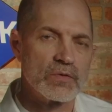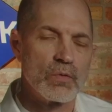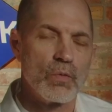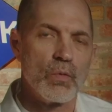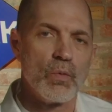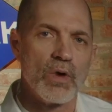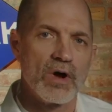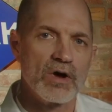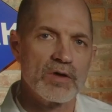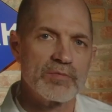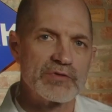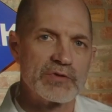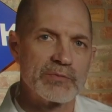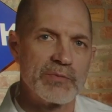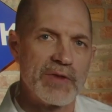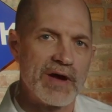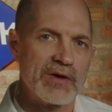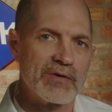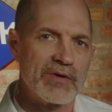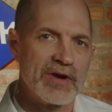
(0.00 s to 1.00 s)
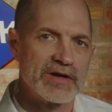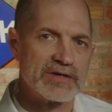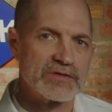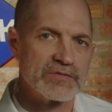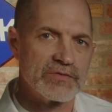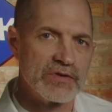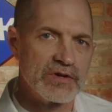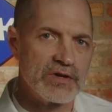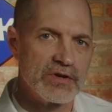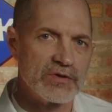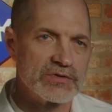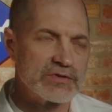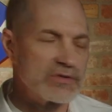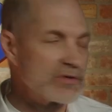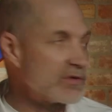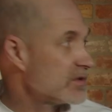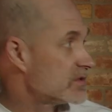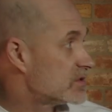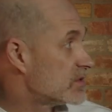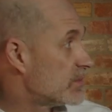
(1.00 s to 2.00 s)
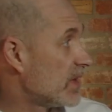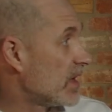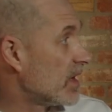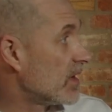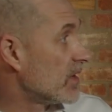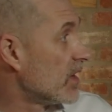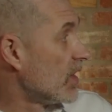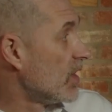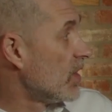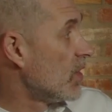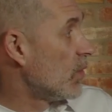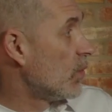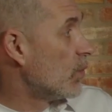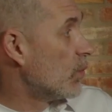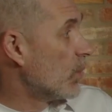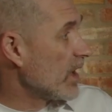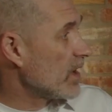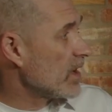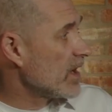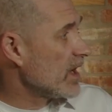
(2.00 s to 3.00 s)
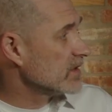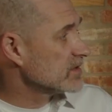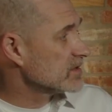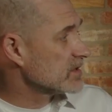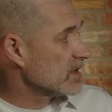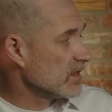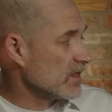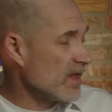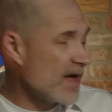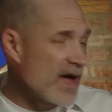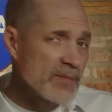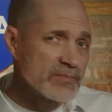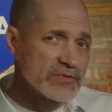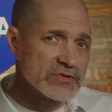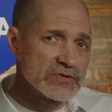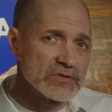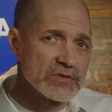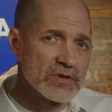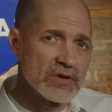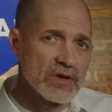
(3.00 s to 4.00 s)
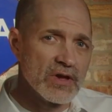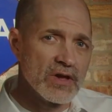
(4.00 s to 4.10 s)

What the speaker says: Welcome to MacRack's video series about warehouse collapse